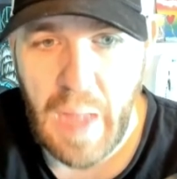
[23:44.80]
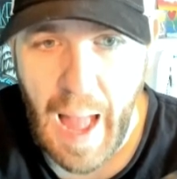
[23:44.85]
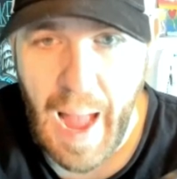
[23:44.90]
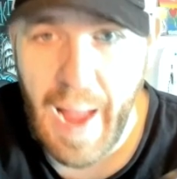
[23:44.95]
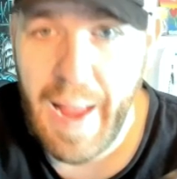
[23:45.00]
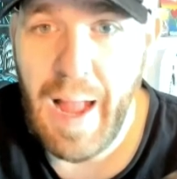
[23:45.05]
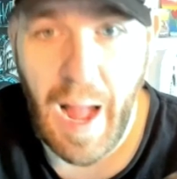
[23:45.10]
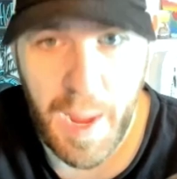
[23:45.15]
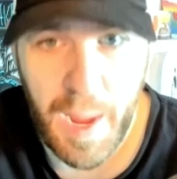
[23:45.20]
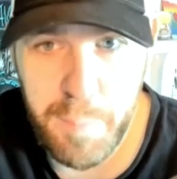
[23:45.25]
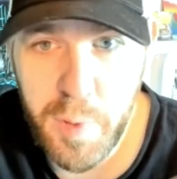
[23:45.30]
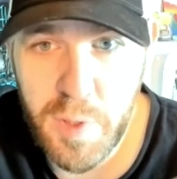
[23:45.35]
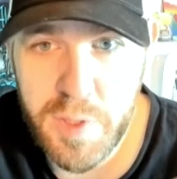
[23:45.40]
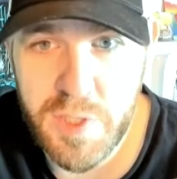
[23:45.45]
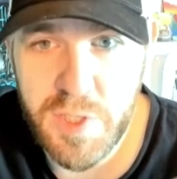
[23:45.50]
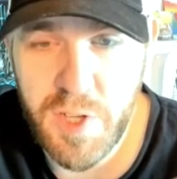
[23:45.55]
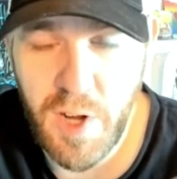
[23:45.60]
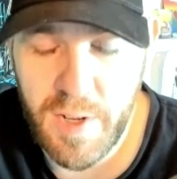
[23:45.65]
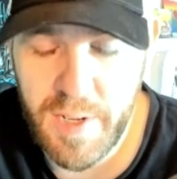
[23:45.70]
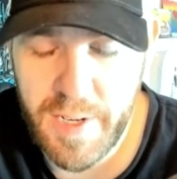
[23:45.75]
I put
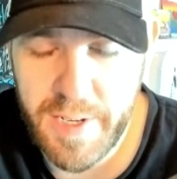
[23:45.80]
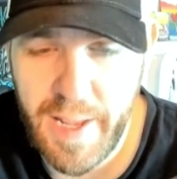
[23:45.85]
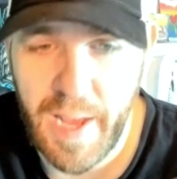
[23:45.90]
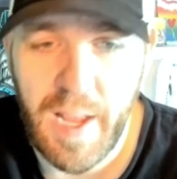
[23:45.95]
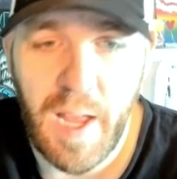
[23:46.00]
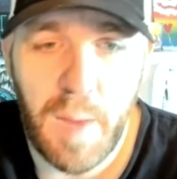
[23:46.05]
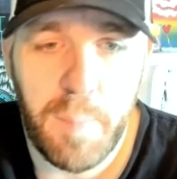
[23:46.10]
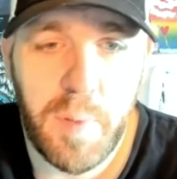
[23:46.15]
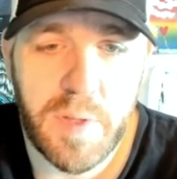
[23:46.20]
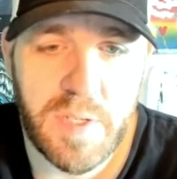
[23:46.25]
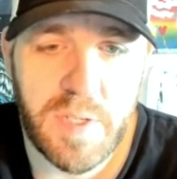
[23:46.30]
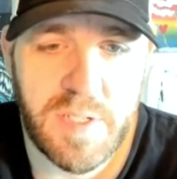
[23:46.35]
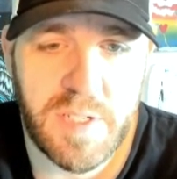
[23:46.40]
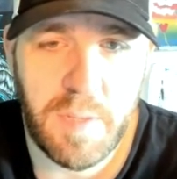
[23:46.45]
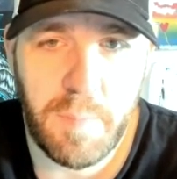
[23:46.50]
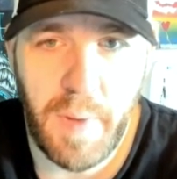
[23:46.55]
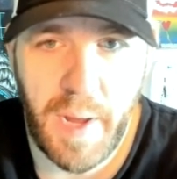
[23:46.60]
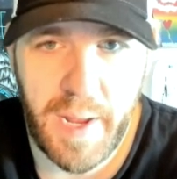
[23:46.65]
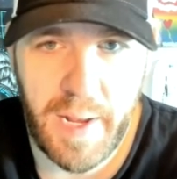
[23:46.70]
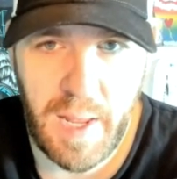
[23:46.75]
this card in the deck. I put this
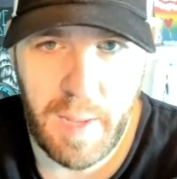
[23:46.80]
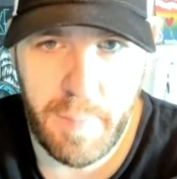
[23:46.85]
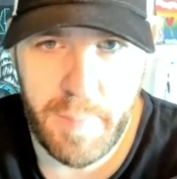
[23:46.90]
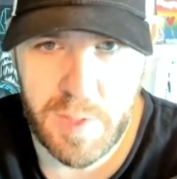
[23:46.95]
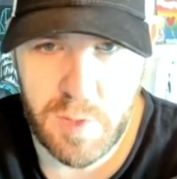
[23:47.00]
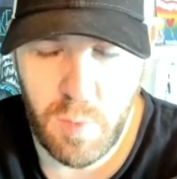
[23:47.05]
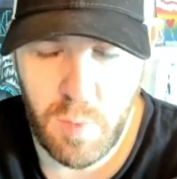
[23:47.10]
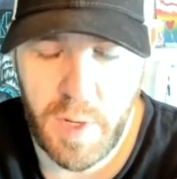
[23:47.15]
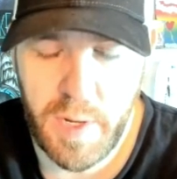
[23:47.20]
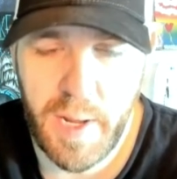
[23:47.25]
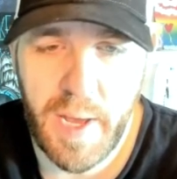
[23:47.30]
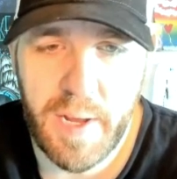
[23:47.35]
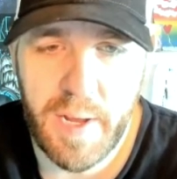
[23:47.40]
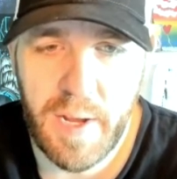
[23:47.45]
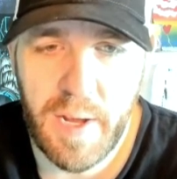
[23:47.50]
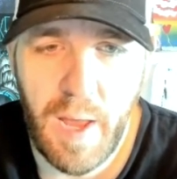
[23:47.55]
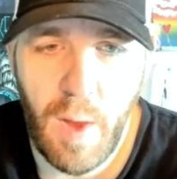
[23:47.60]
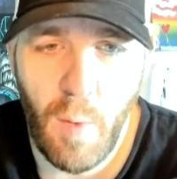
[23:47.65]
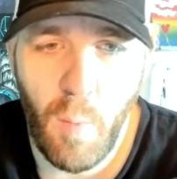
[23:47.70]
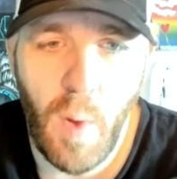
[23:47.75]
in my Anema's 1 deck.
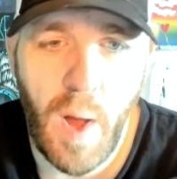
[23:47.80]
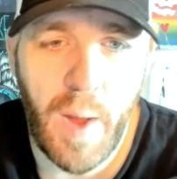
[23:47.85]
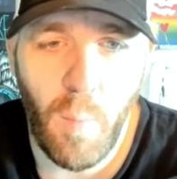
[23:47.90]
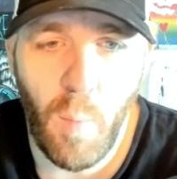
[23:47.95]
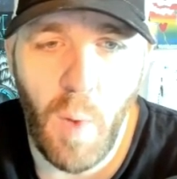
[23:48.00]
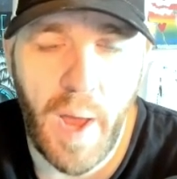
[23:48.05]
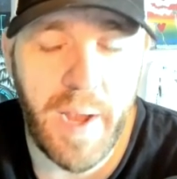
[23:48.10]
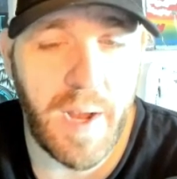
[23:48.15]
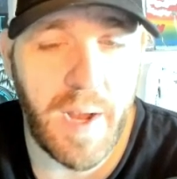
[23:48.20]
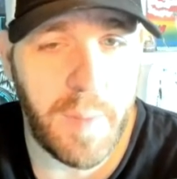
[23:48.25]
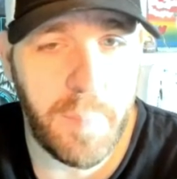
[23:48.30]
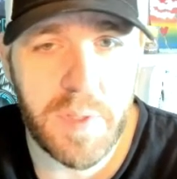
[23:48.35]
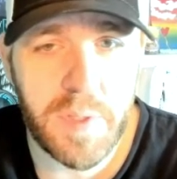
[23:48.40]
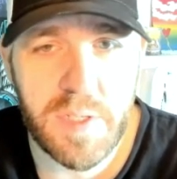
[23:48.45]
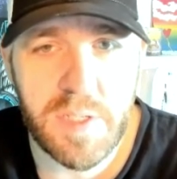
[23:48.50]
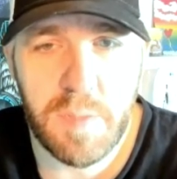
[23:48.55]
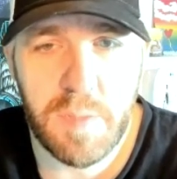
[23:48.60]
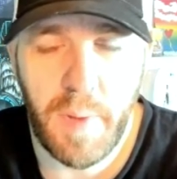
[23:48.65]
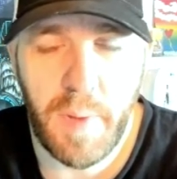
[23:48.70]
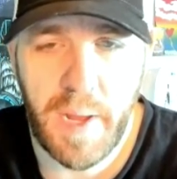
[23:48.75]
And now why did I put
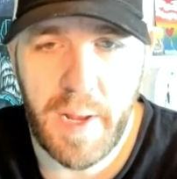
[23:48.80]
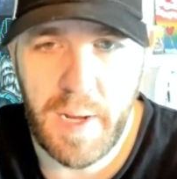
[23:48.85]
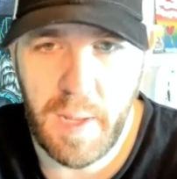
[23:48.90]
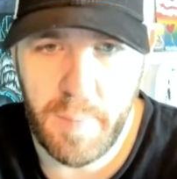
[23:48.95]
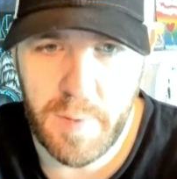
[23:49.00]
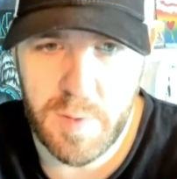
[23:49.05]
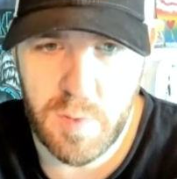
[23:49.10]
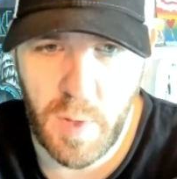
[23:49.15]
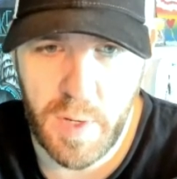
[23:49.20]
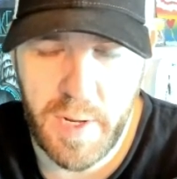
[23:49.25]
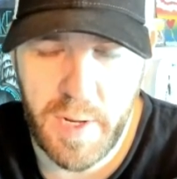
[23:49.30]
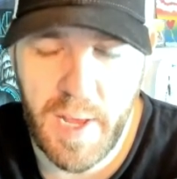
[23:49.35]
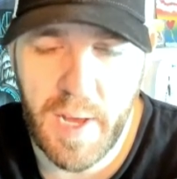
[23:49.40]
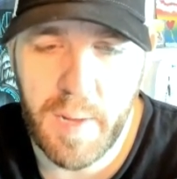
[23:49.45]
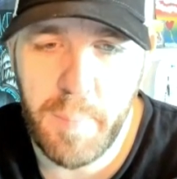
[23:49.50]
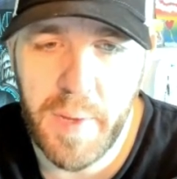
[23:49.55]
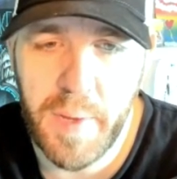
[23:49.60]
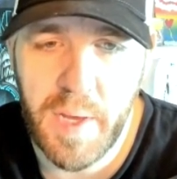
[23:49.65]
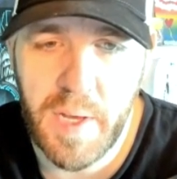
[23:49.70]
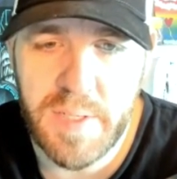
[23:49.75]
this in my Anema's 1
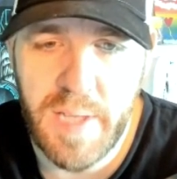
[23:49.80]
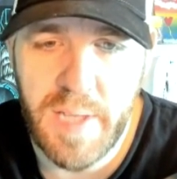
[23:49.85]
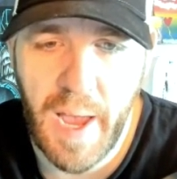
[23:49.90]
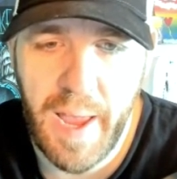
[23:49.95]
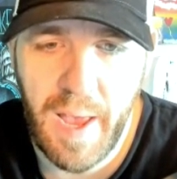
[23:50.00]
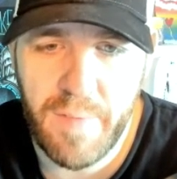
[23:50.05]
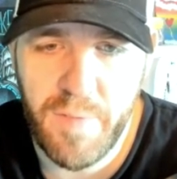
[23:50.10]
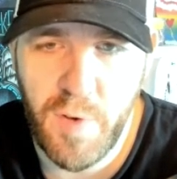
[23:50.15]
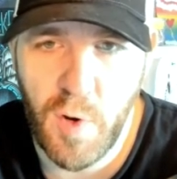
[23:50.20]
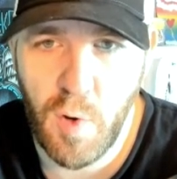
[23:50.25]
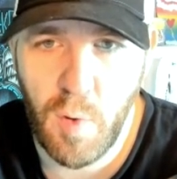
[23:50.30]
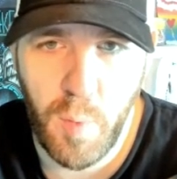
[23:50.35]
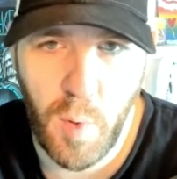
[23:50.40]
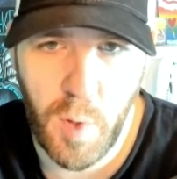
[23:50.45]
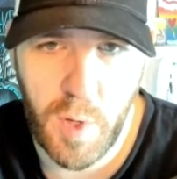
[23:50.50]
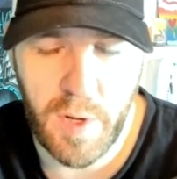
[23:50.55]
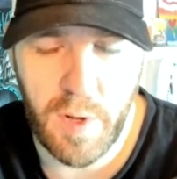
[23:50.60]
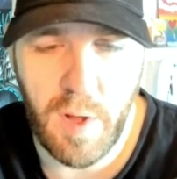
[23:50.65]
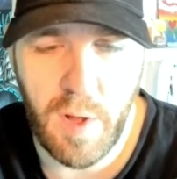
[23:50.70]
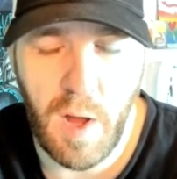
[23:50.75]
deck? Because I have
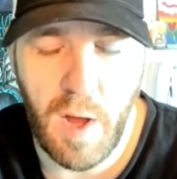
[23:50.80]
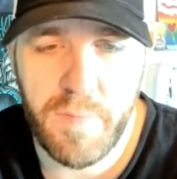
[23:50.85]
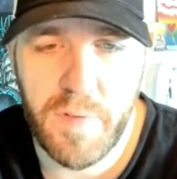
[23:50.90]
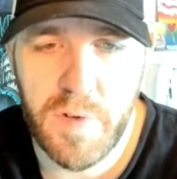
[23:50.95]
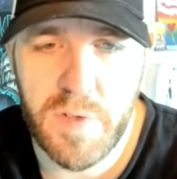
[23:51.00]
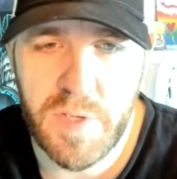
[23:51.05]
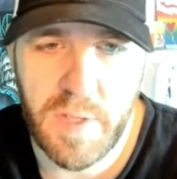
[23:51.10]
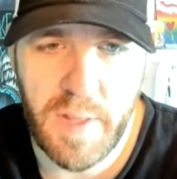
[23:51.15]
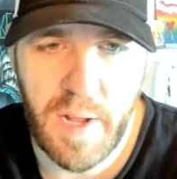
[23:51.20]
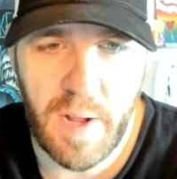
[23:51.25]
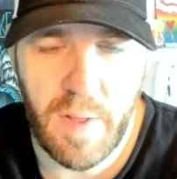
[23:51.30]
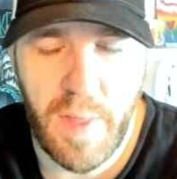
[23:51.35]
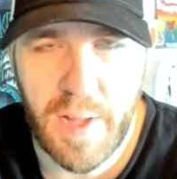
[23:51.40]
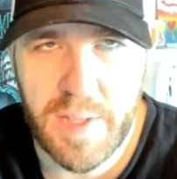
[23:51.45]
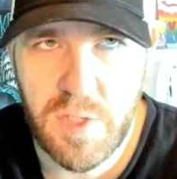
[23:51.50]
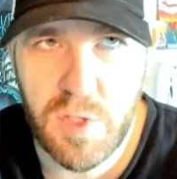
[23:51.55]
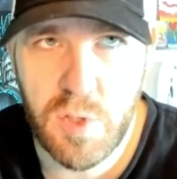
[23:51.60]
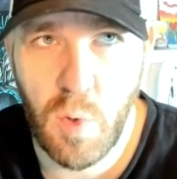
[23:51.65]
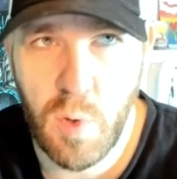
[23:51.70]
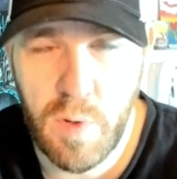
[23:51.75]
Urborg and Coffers in there.
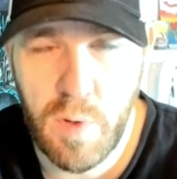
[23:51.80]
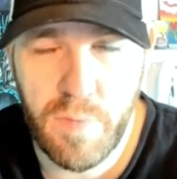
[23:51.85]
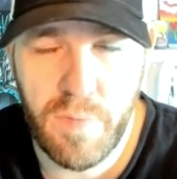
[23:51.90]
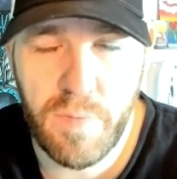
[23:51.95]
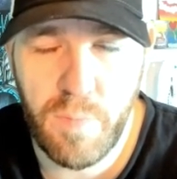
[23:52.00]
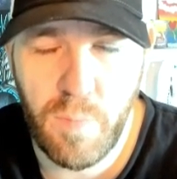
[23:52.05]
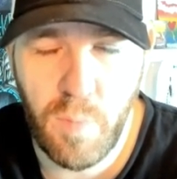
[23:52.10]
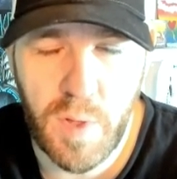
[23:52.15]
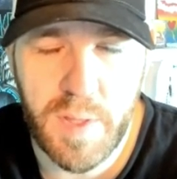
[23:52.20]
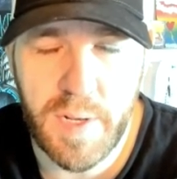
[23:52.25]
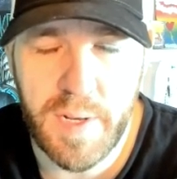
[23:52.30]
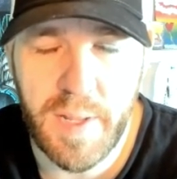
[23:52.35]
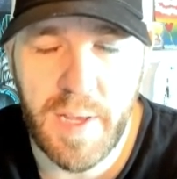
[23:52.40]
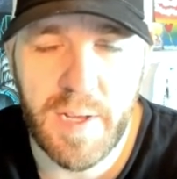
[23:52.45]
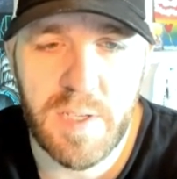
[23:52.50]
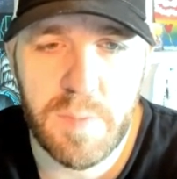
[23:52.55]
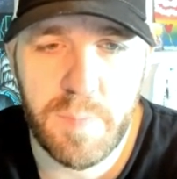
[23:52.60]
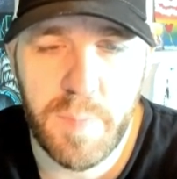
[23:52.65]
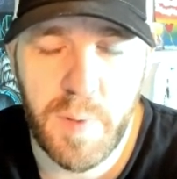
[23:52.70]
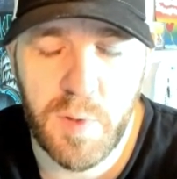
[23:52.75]
That's sort of what the
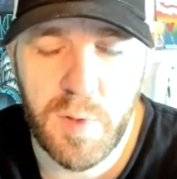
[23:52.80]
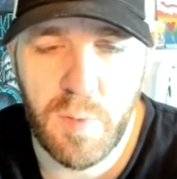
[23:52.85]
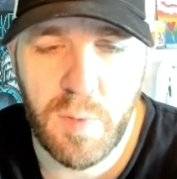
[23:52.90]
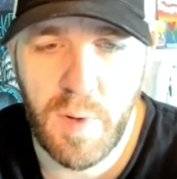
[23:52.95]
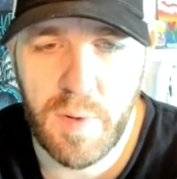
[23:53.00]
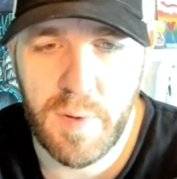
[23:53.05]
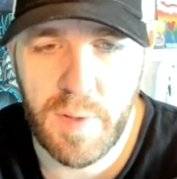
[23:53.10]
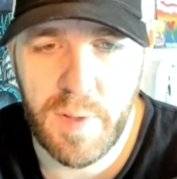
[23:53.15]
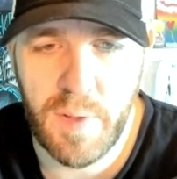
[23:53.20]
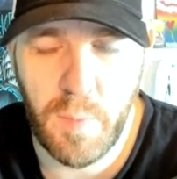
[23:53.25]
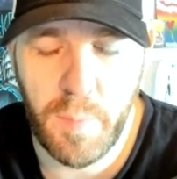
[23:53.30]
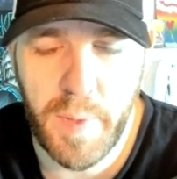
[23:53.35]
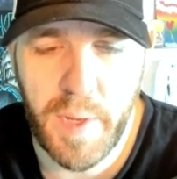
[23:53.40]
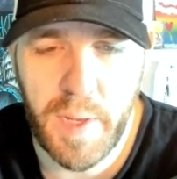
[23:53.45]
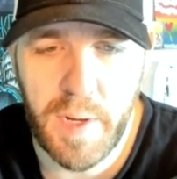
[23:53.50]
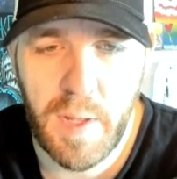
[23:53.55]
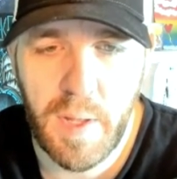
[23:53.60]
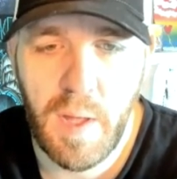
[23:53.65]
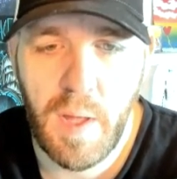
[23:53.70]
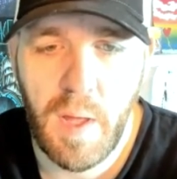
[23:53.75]
deck is built around a little
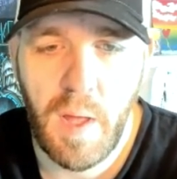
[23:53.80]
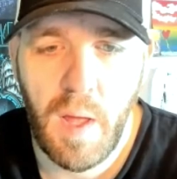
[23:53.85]
bit.